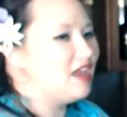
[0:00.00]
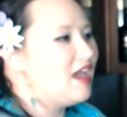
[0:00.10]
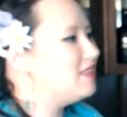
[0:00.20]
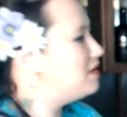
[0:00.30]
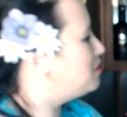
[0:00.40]

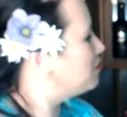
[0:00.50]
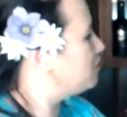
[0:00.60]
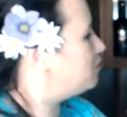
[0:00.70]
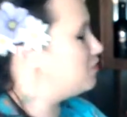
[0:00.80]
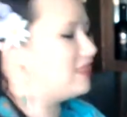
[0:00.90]
And then
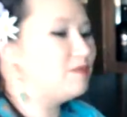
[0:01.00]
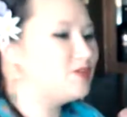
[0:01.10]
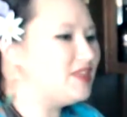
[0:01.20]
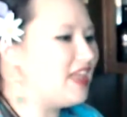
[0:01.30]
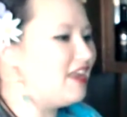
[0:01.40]

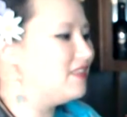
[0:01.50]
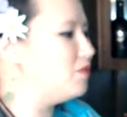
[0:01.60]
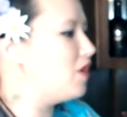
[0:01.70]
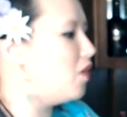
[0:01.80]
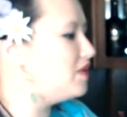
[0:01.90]
between that, and then
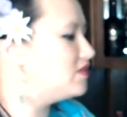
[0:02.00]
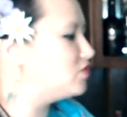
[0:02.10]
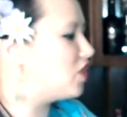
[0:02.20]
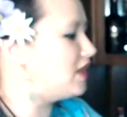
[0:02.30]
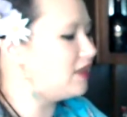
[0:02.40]
we always
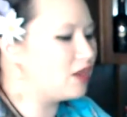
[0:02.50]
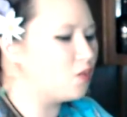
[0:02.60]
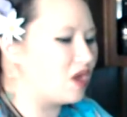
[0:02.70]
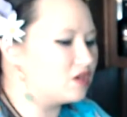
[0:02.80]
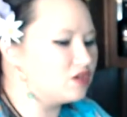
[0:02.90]
try to like
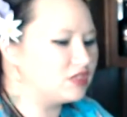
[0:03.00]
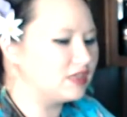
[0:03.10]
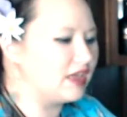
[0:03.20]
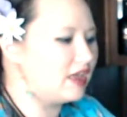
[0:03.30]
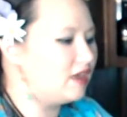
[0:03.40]
wander to
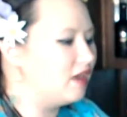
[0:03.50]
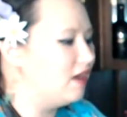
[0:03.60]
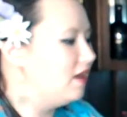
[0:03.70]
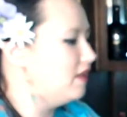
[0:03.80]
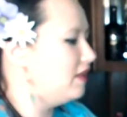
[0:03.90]
like
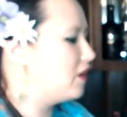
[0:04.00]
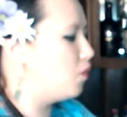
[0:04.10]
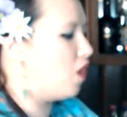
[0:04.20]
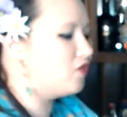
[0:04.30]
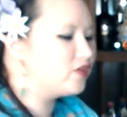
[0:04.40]
a
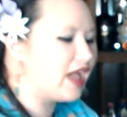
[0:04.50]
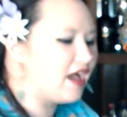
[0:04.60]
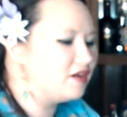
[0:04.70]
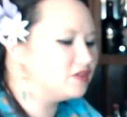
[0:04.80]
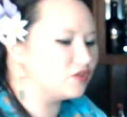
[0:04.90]
Waffle
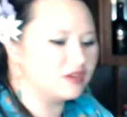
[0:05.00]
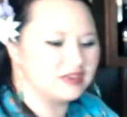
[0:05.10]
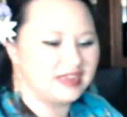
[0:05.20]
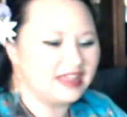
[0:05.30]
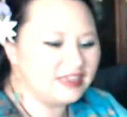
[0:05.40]
House or a
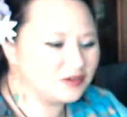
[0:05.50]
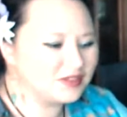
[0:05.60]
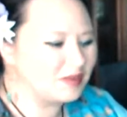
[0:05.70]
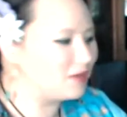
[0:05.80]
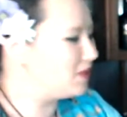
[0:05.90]
deli or
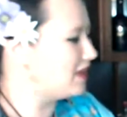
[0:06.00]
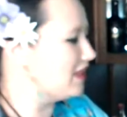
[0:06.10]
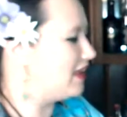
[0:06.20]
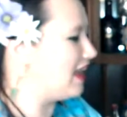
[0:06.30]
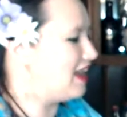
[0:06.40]
something, and we get
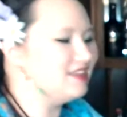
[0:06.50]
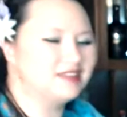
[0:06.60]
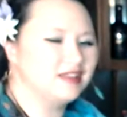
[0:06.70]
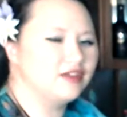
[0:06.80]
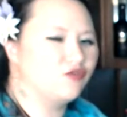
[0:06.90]
like eggs
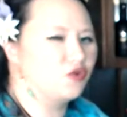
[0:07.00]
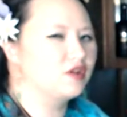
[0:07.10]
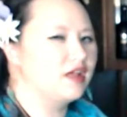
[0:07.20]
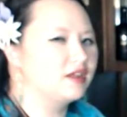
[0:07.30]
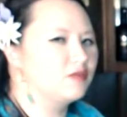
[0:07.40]
at like 4
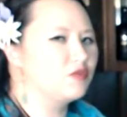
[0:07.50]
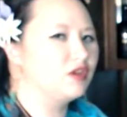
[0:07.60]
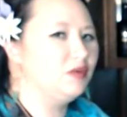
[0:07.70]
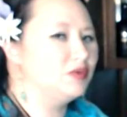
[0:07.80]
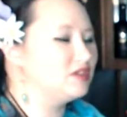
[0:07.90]
o'clock in the
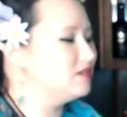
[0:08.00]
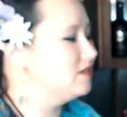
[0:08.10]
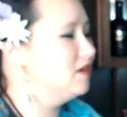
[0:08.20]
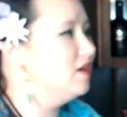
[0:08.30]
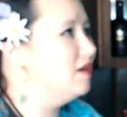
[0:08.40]
morning, which is
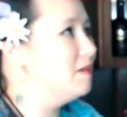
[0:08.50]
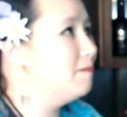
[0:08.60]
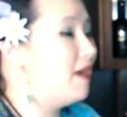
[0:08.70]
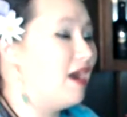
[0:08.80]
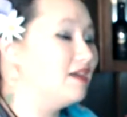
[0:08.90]

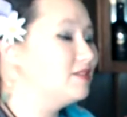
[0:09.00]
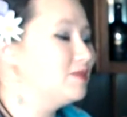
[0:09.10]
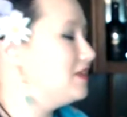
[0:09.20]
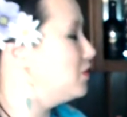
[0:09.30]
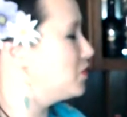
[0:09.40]

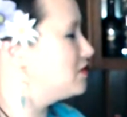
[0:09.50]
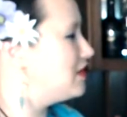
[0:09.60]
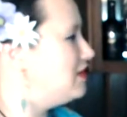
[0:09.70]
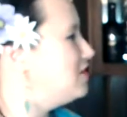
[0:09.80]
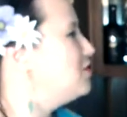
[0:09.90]
possibly the worst
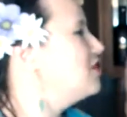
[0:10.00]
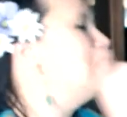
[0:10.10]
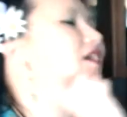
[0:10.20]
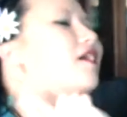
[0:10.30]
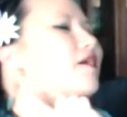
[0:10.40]
idea. You're
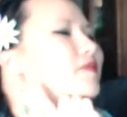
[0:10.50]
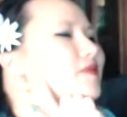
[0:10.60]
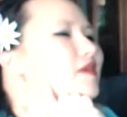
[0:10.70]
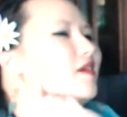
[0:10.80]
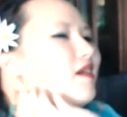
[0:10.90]
like, oh no,
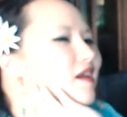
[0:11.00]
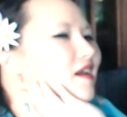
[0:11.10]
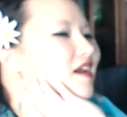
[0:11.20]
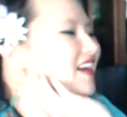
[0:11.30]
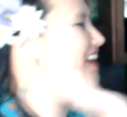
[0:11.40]
it's the
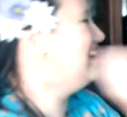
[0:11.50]
best.